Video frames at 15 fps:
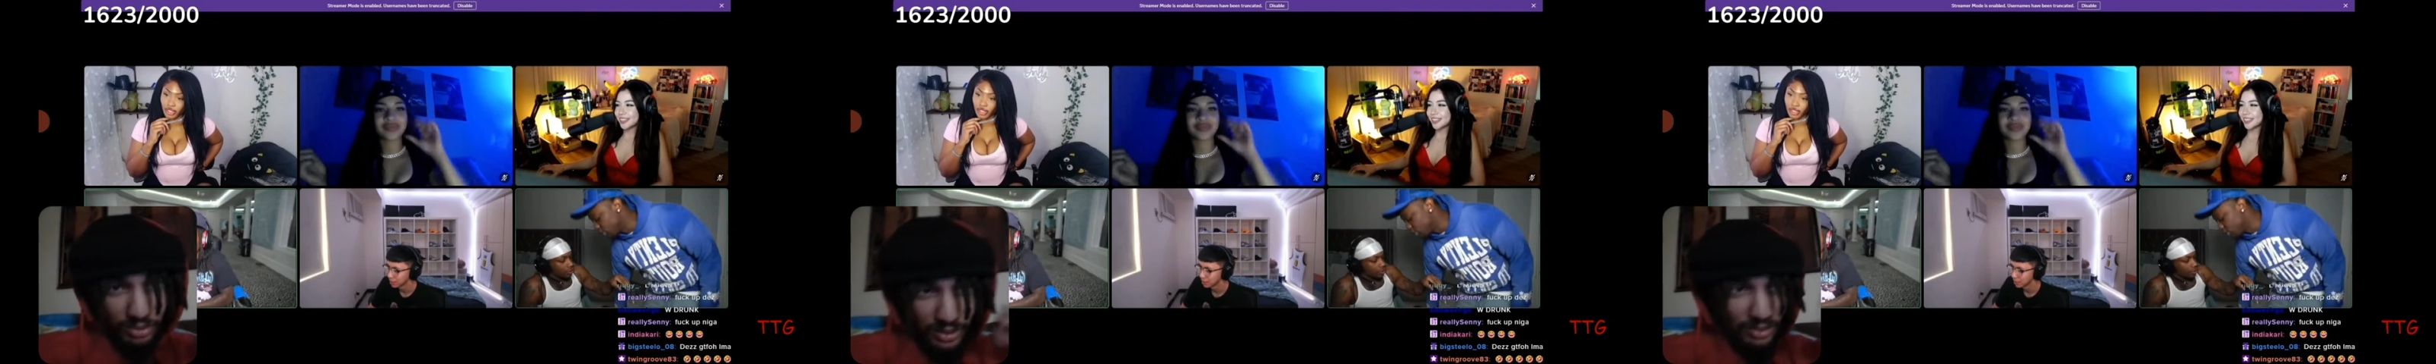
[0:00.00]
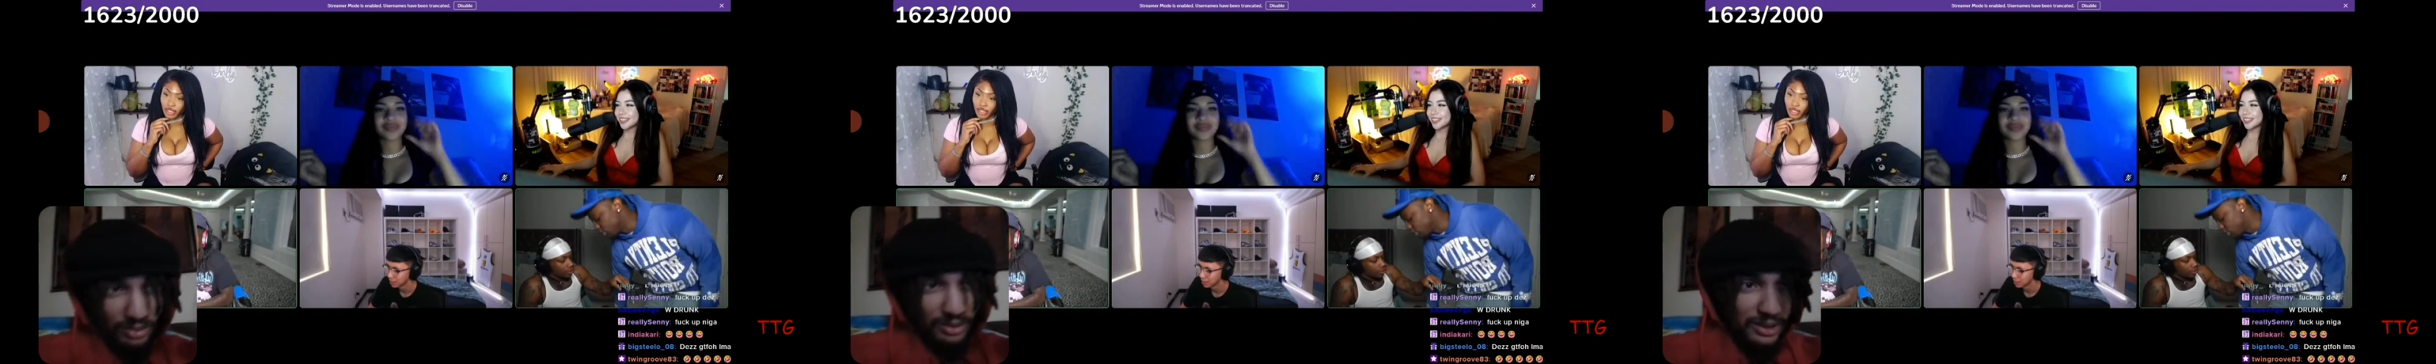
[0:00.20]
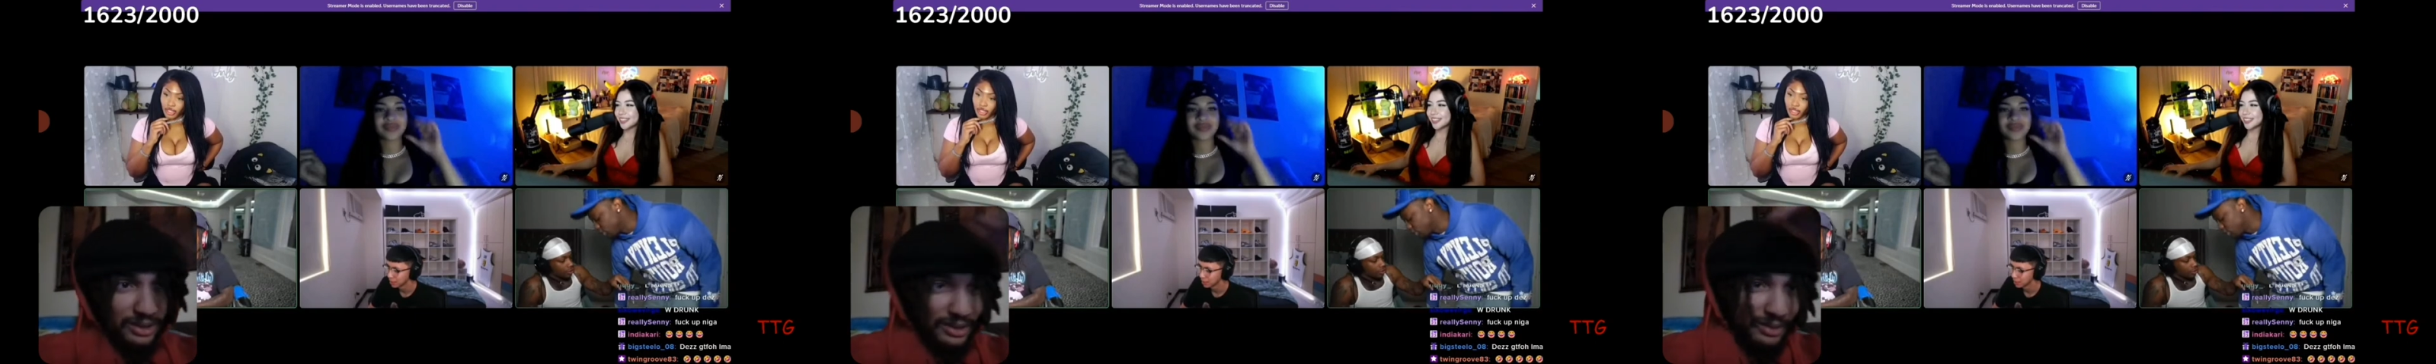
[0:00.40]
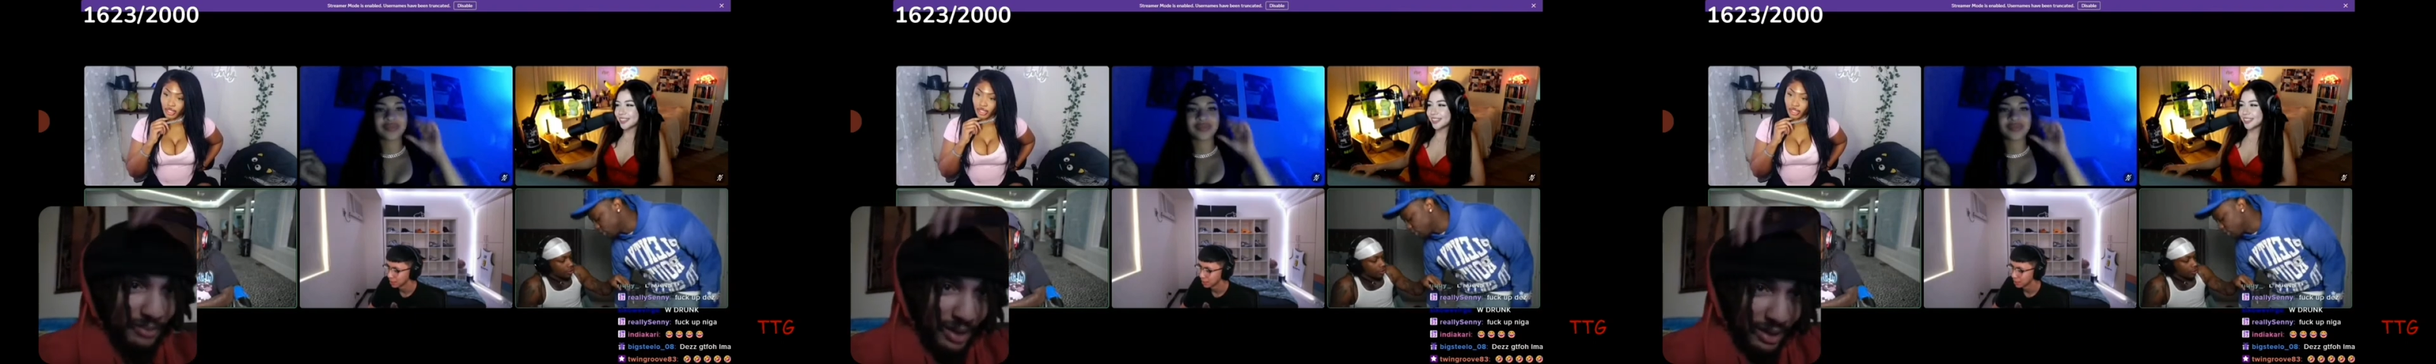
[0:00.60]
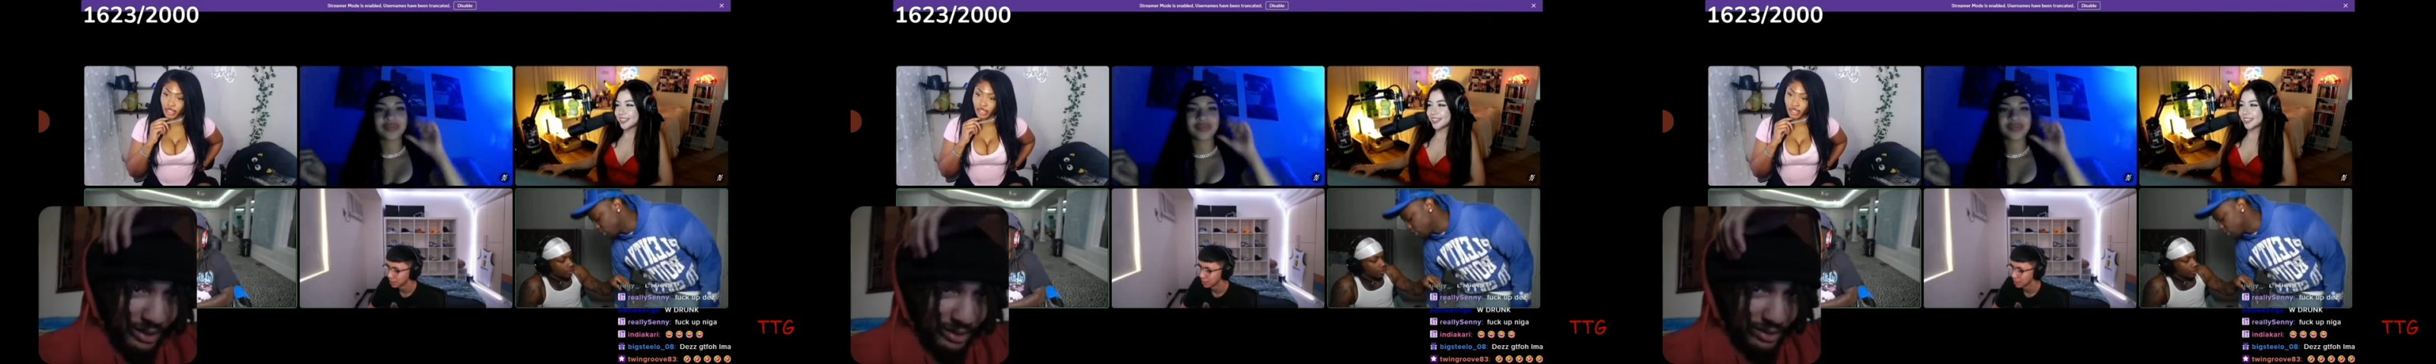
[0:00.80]
They're gonna get him
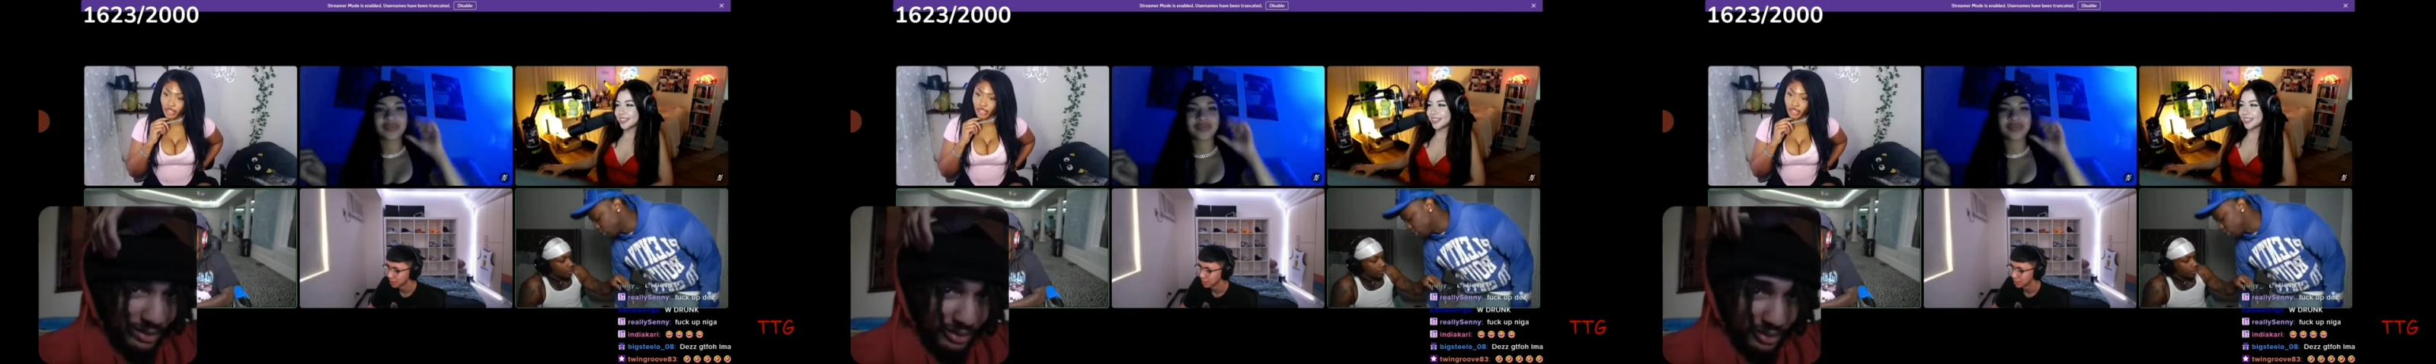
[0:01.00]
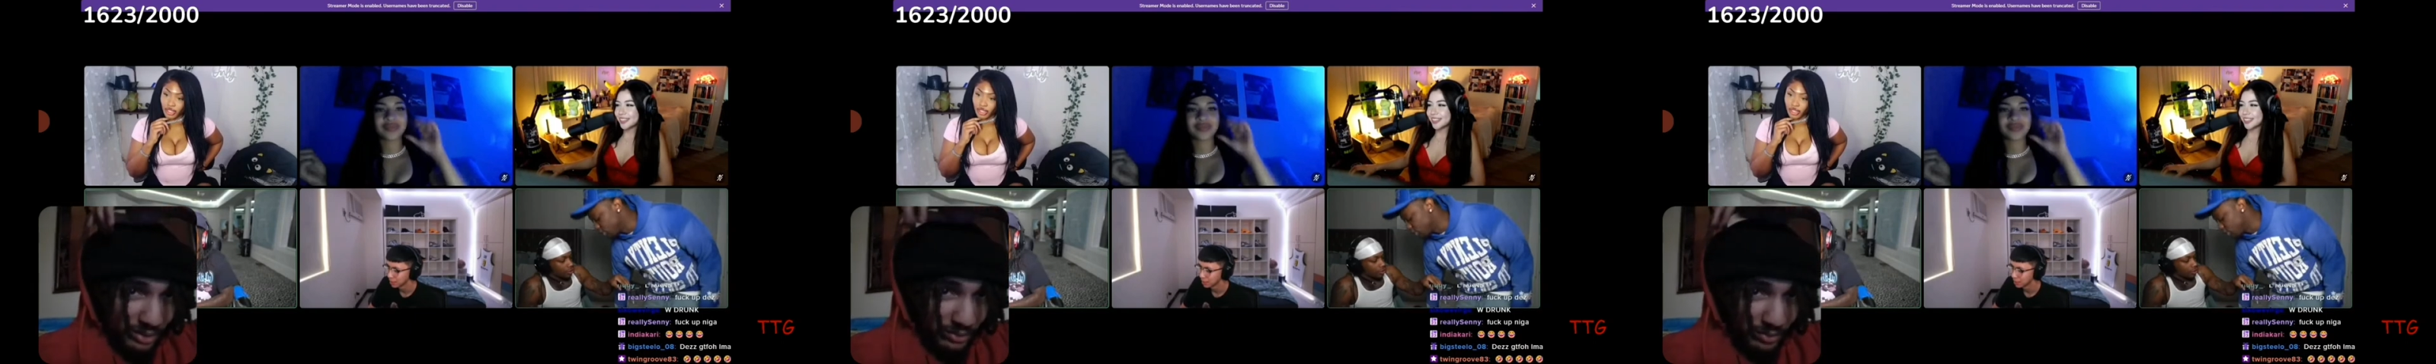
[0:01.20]
out of there.